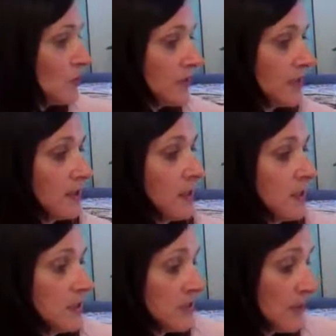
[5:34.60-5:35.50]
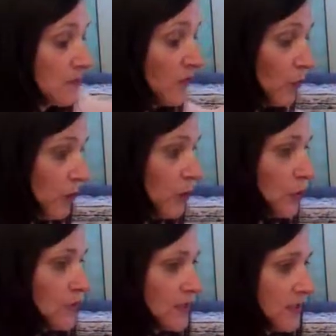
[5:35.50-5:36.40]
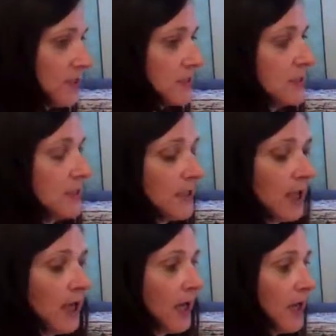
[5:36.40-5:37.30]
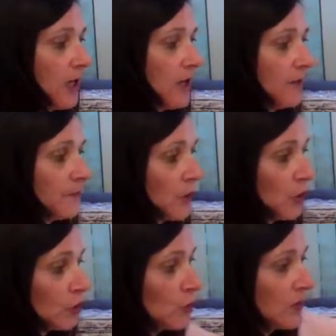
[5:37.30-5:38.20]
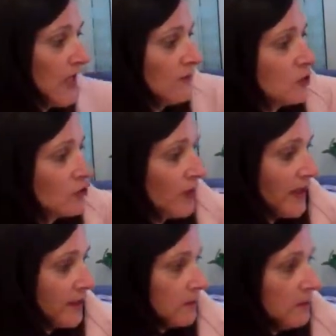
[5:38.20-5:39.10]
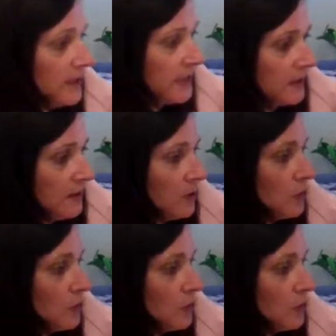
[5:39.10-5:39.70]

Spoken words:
using it in terms of where you sit. You can have a triangle here,